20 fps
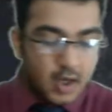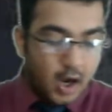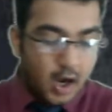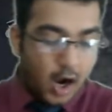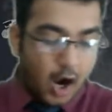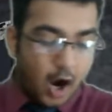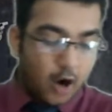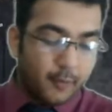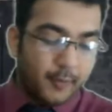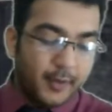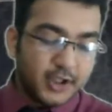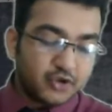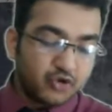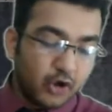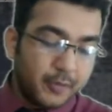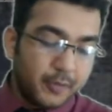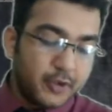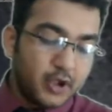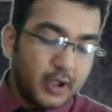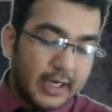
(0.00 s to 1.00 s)
how much
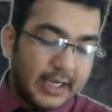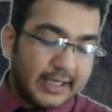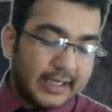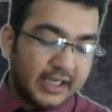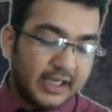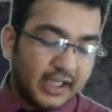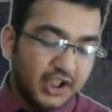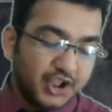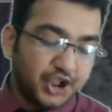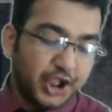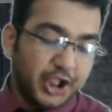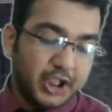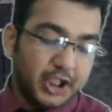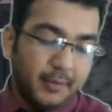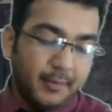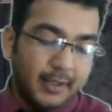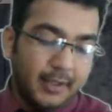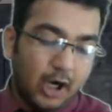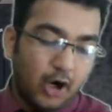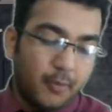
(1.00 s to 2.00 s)
would be your agriculture
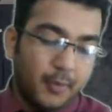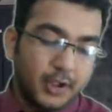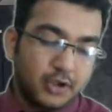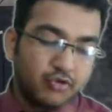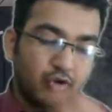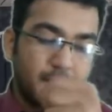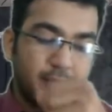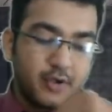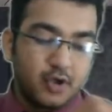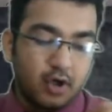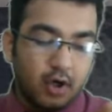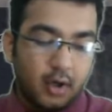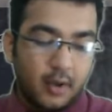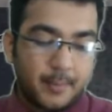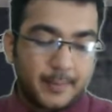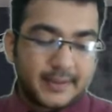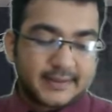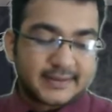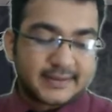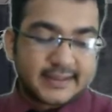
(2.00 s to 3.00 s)
income and how much would be your
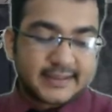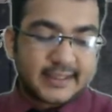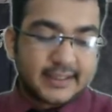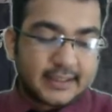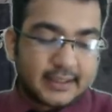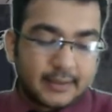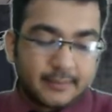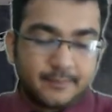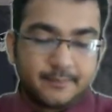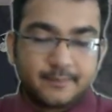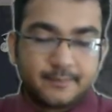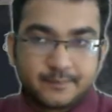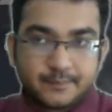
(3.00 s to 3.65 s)
business income?